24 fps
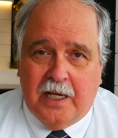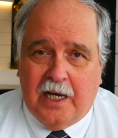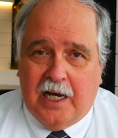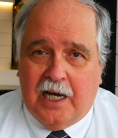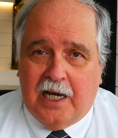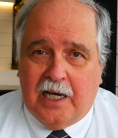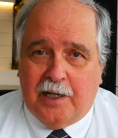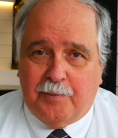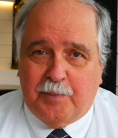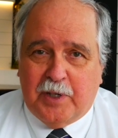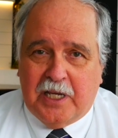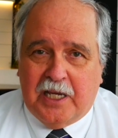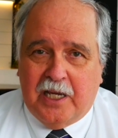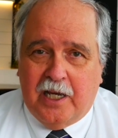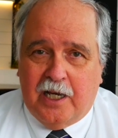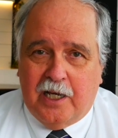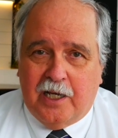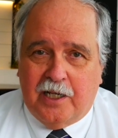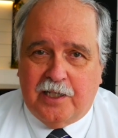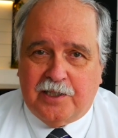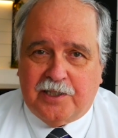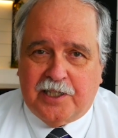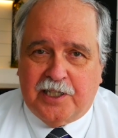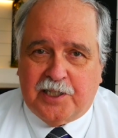Uh,
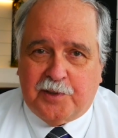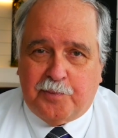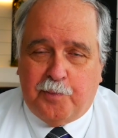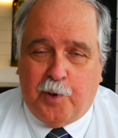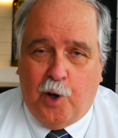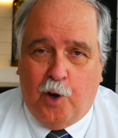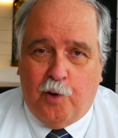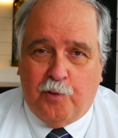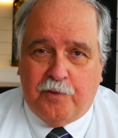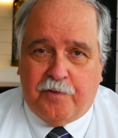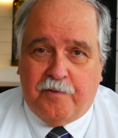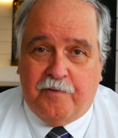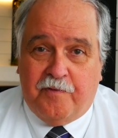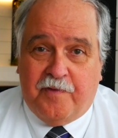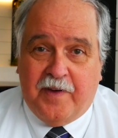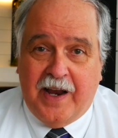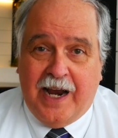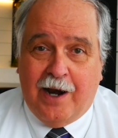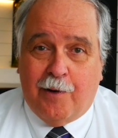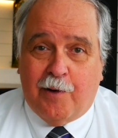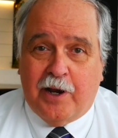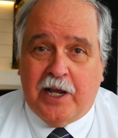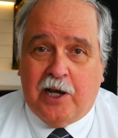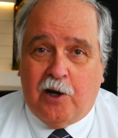because it's both
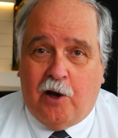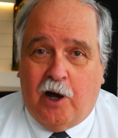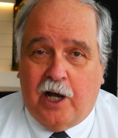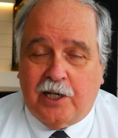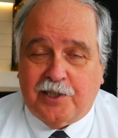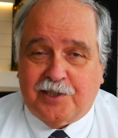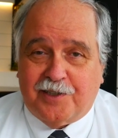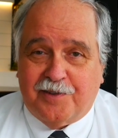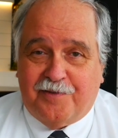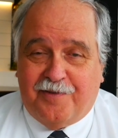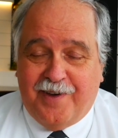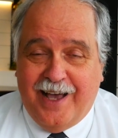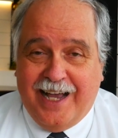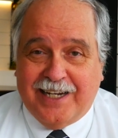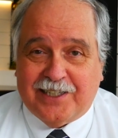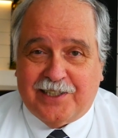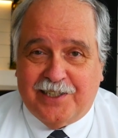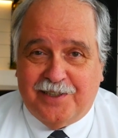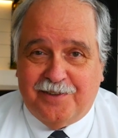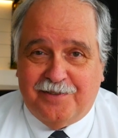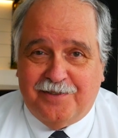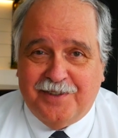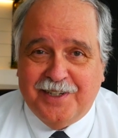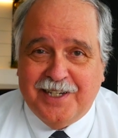very cost
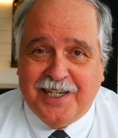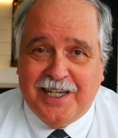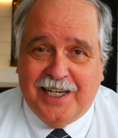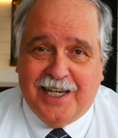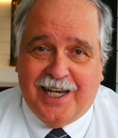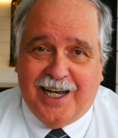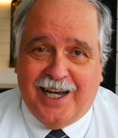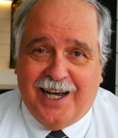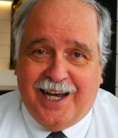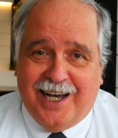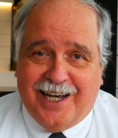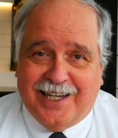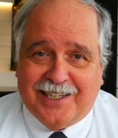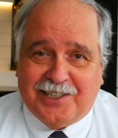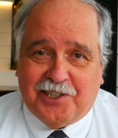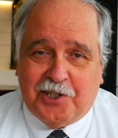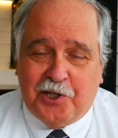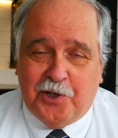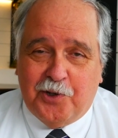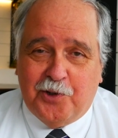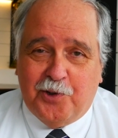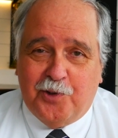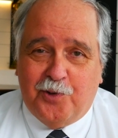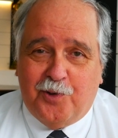effective uh,
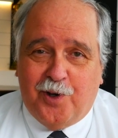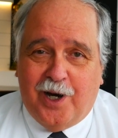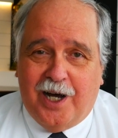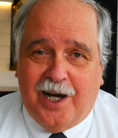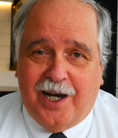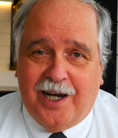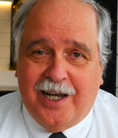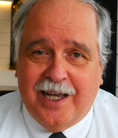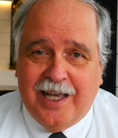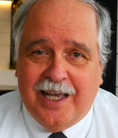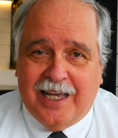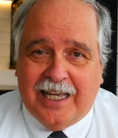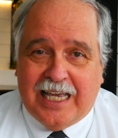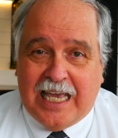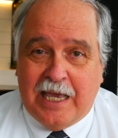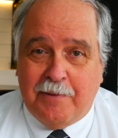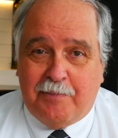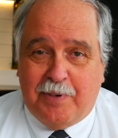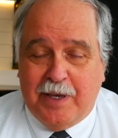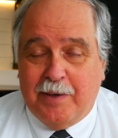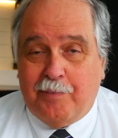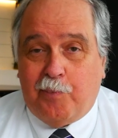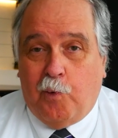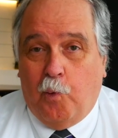to uh,
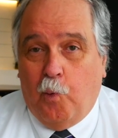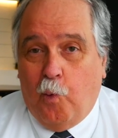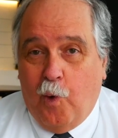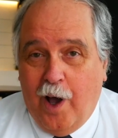keep people